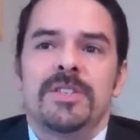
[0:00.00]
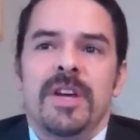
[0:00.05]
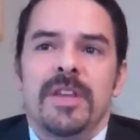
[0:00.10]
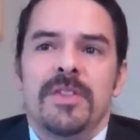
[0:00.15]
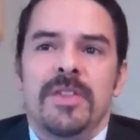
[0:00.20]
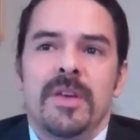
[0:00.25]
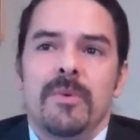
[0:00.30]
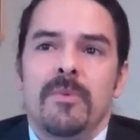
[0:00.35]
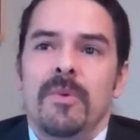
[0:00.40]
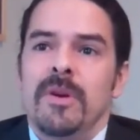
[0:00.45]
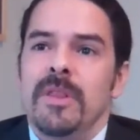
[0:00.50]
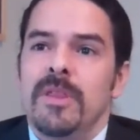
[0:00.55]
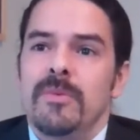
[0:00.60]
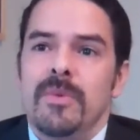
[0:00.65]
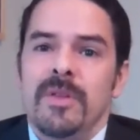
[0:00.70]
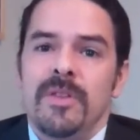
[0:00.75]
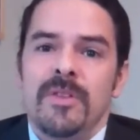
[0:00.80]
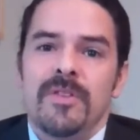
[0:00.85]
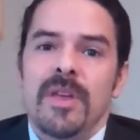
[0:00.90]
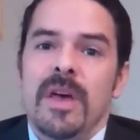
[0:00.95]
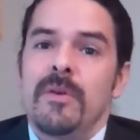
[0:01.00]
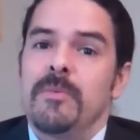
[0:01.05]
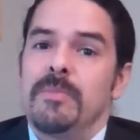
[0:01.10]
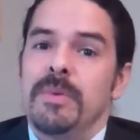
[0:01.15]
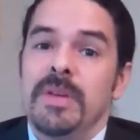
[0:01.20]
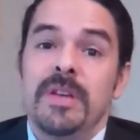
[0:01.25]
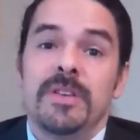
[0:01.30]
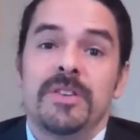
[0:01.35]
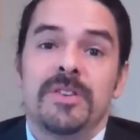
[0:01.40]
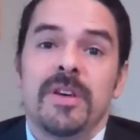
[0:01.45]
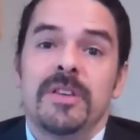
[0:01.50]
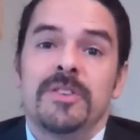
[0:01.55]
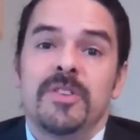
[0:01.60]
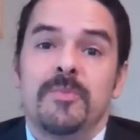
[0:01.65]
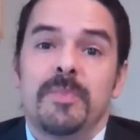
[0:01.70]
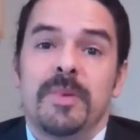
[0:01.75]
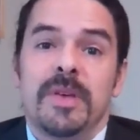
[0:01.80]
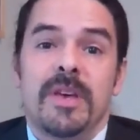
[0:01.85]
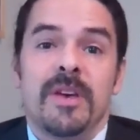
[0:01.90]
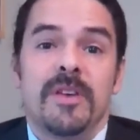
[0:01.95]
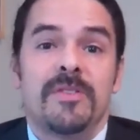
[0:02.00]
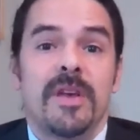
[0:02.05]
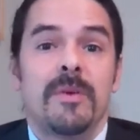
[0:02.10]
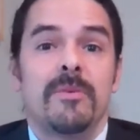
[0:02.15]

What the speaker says: I think one of the reasons I would be a judge is because